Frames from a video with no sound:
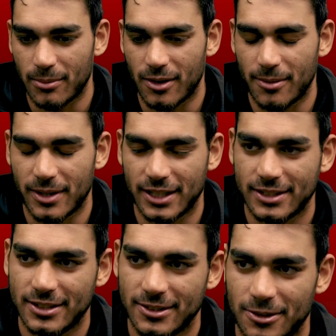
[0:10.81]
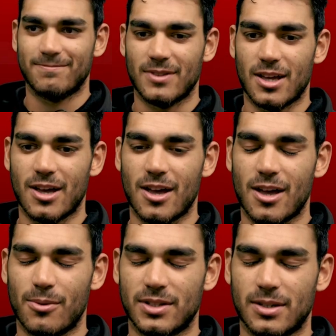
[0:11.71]
my mom makes.
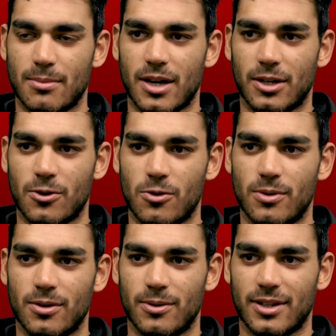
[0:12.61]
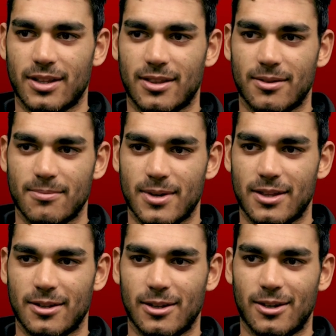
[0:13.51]
I went to Mayakoba with
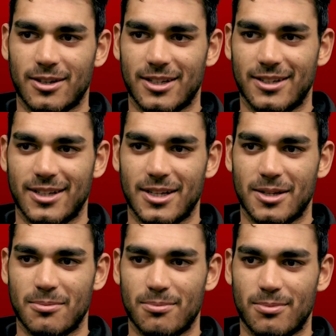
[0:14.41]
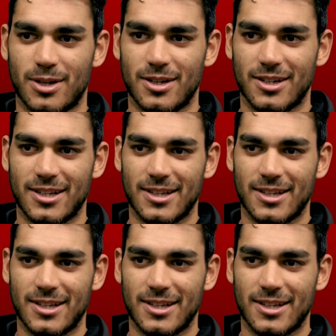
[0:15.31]
Mantha, Larkin, and Bert.